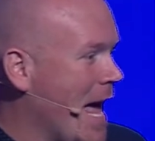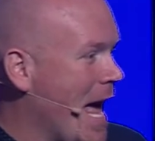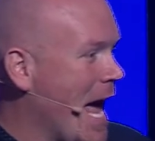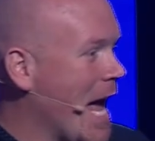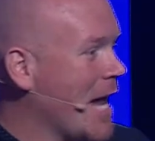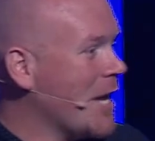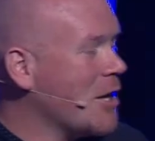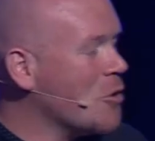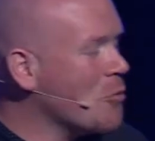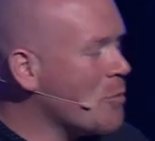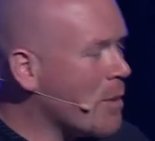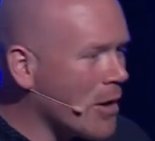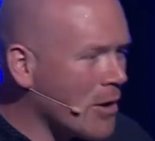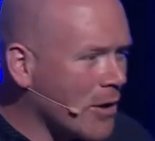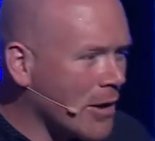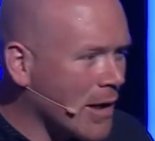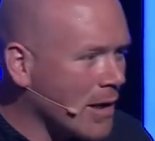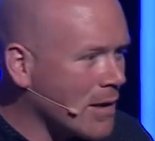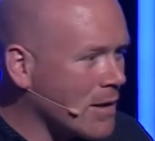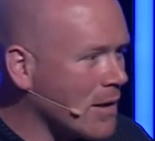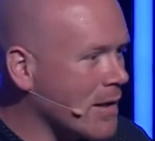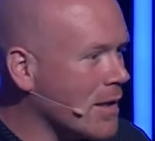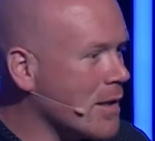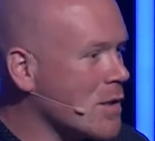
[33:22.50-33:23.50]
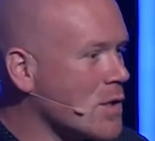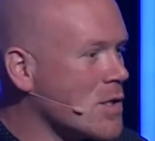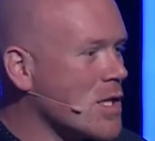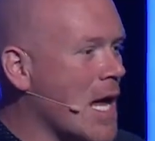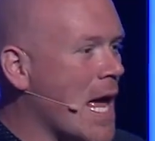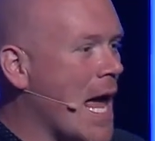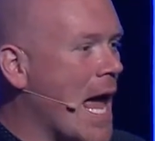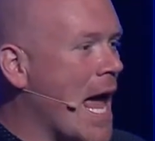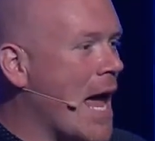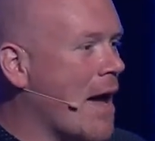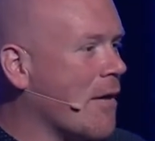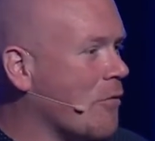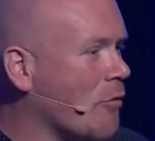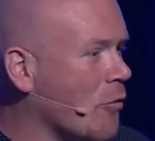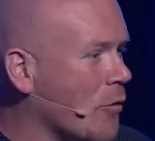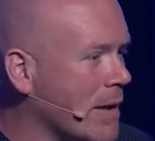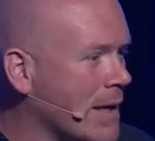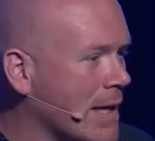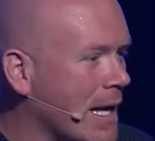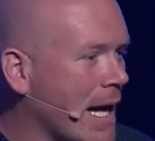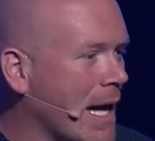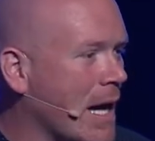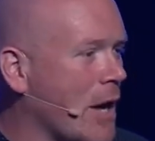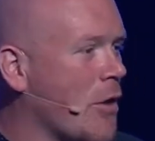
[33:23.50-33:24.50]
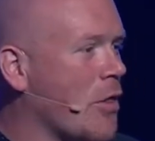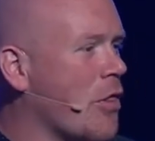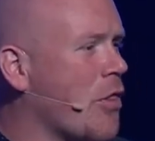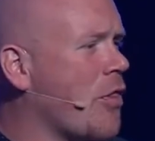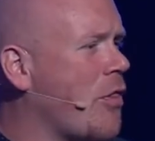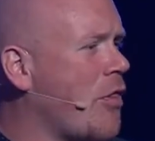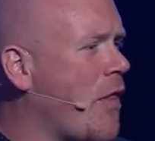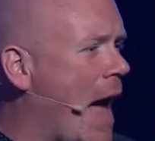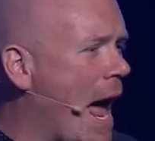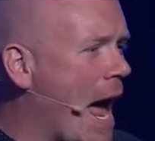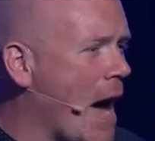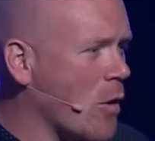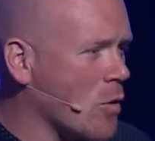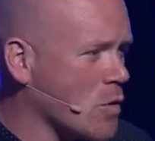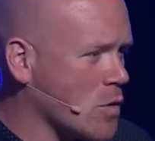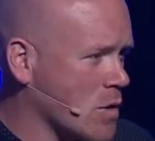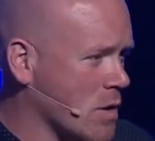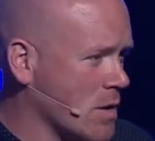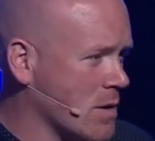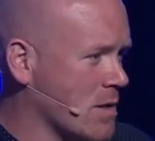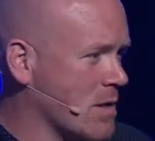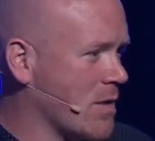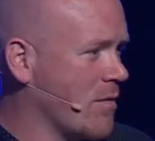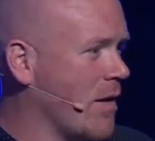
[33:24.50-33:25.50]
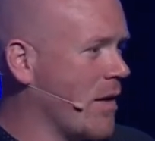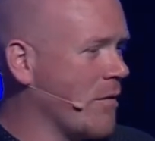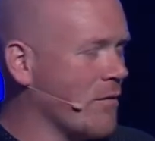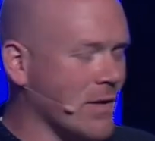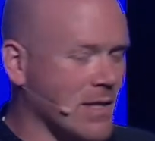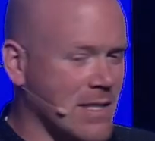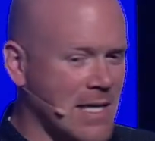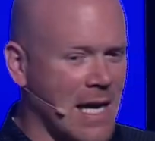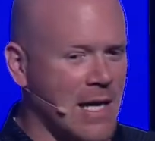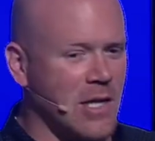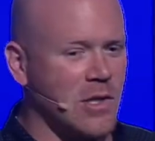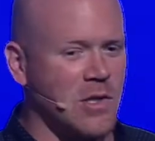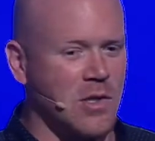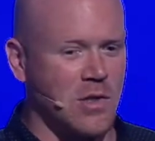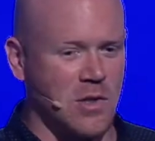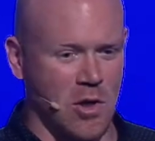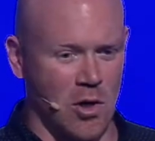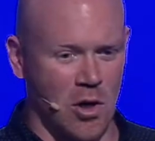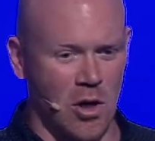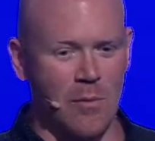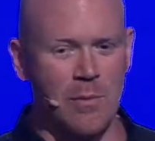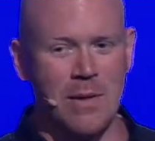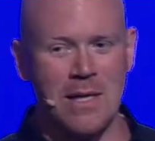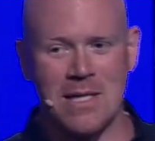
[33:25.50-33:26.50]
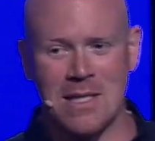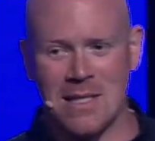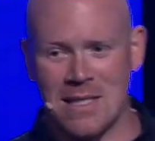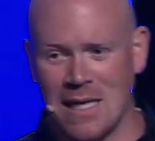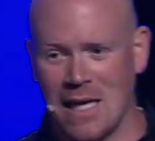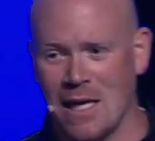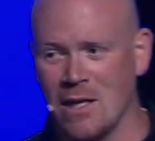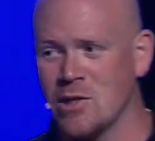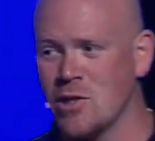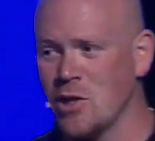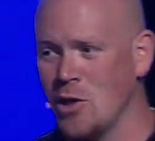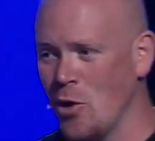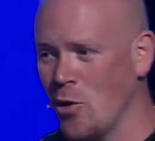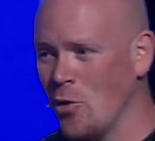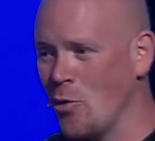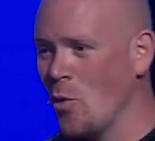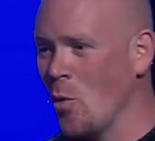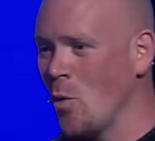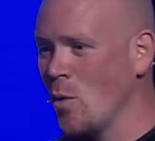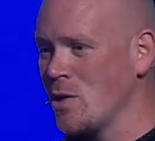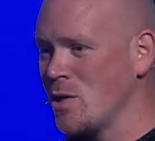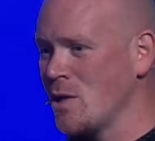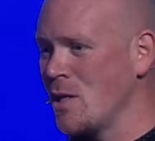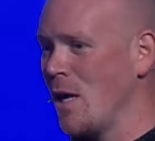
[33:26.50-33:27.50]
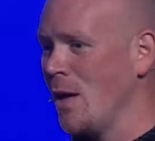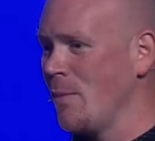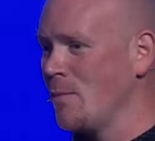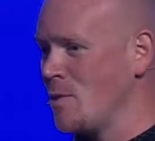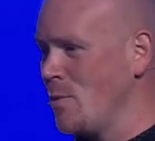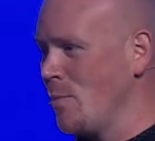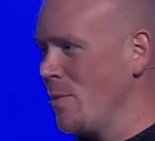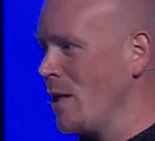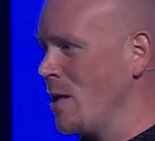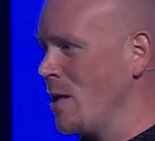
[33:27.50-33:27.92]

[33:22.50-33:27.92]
And you better get this every day, thousands of invitations are going to be sent to your doorstep to be